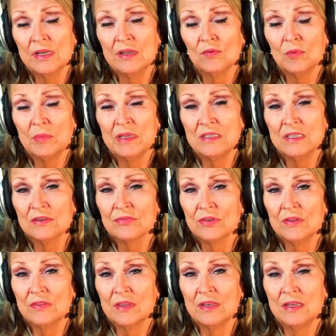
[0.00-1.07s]
It will be
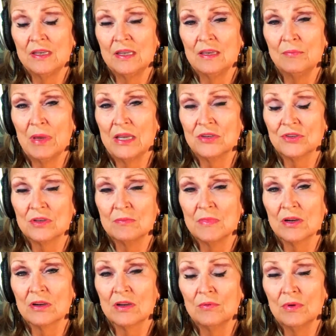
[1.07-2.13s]
different than any Patriot
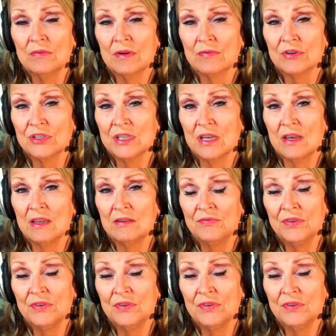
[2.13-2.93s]
America we've ever done.